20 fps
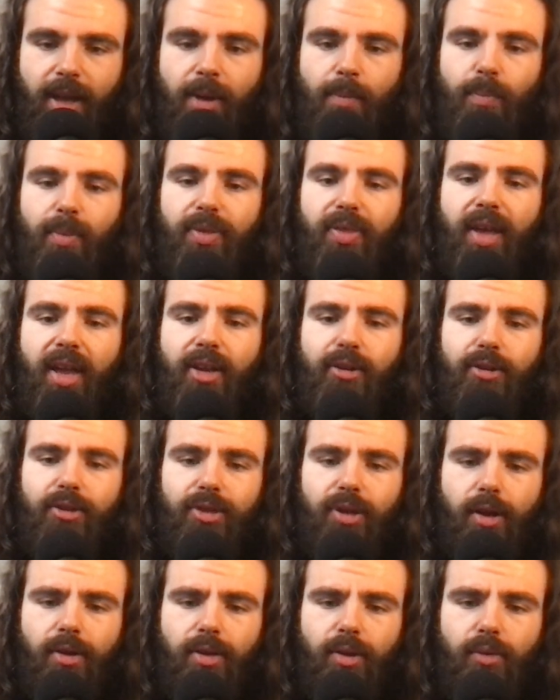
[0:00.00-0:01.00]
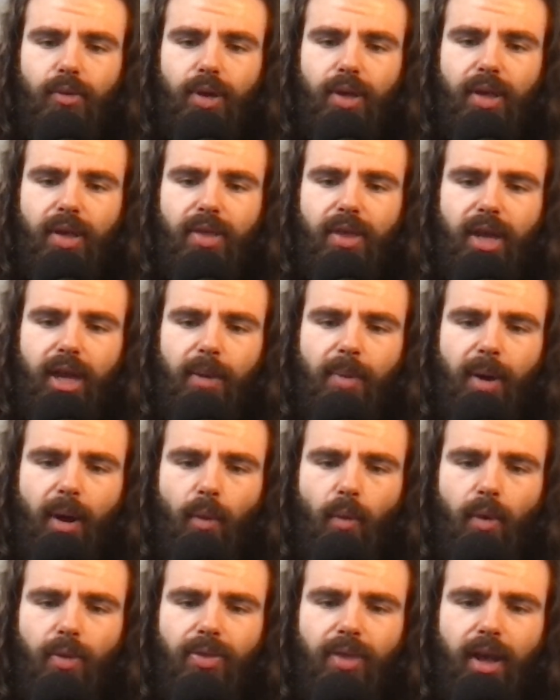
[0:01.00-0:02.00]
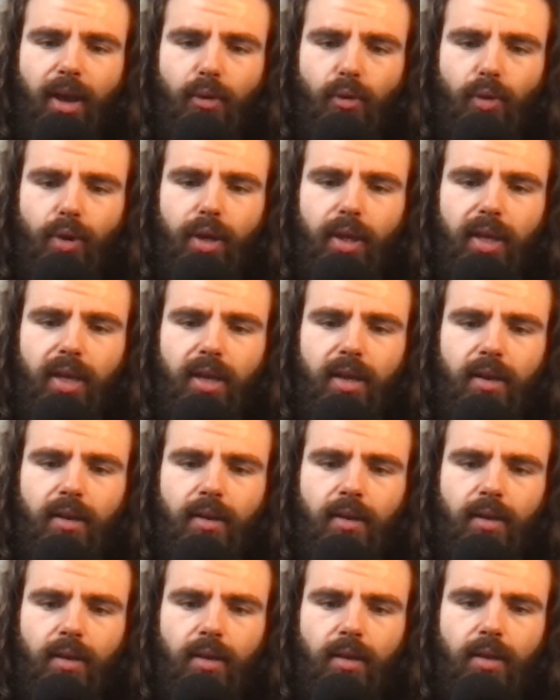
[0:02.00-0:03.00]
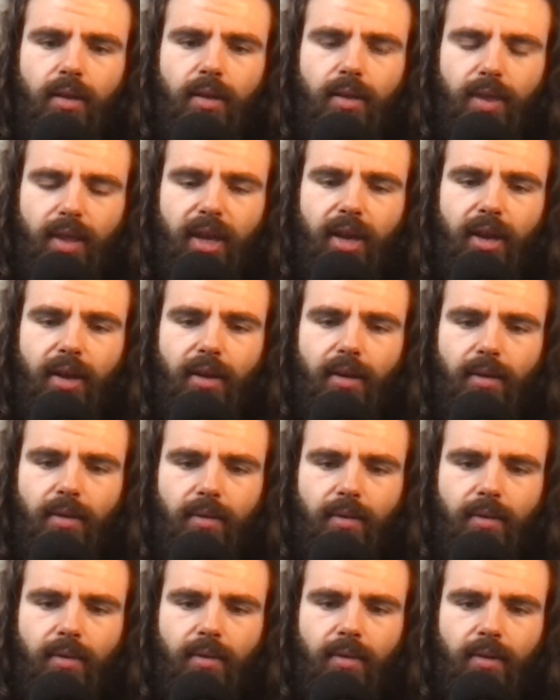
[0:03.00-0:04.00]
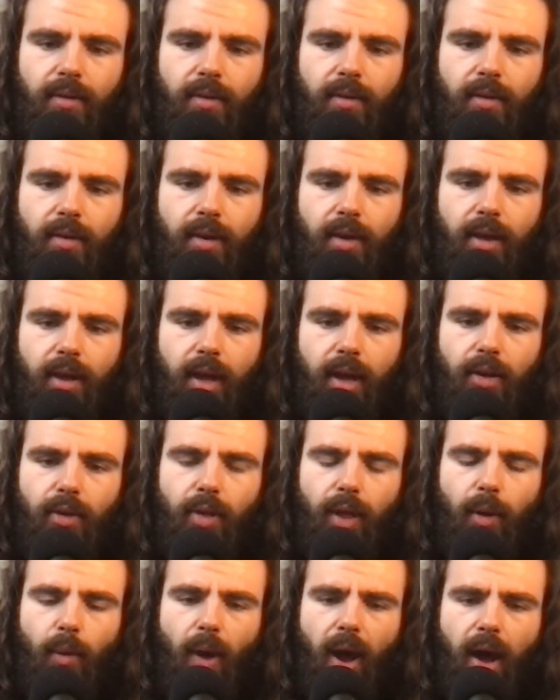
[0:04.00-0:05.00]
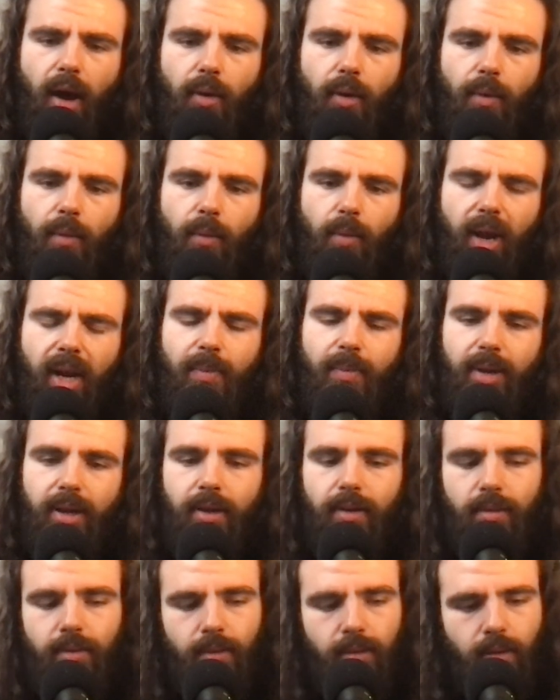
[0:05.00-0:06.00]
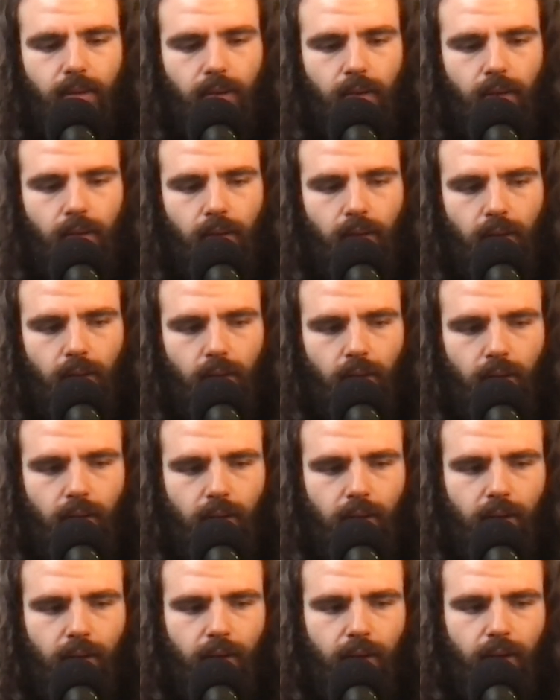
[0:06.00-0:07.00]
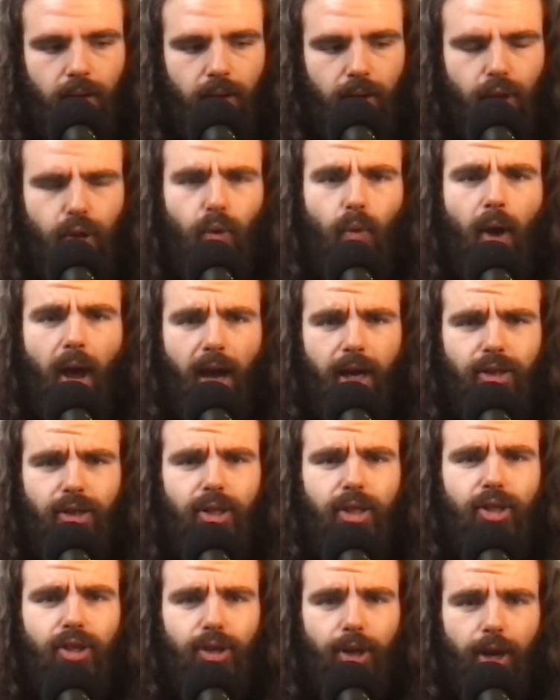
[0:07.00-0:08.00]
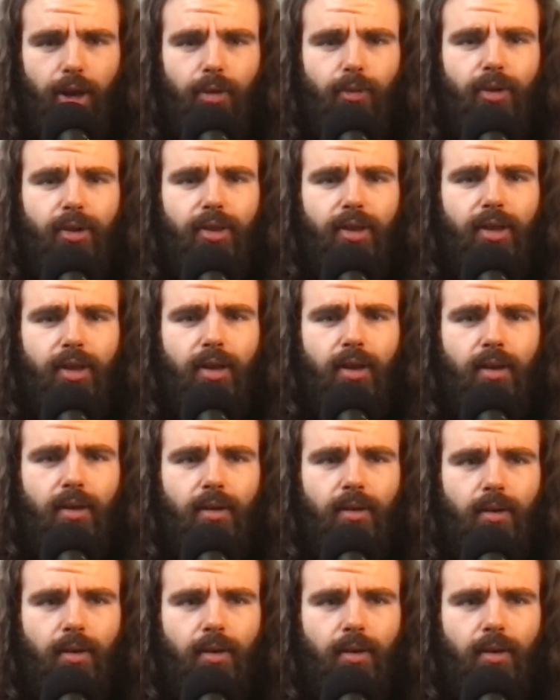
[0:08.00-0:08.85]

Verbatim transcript: But then you start to really think about what they really think. And you're like, wow, wait a minute. You actually genuinely